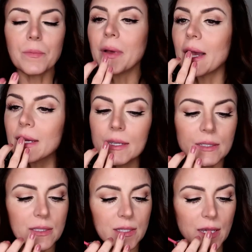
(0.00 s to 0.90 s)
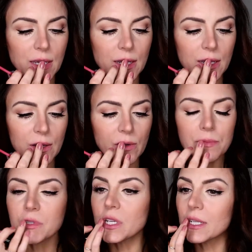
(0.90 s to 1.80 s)
from MAC. It's a
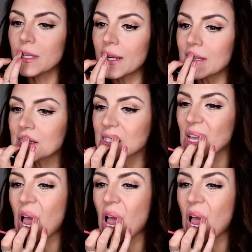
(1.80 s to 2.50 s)
cream sheen glass.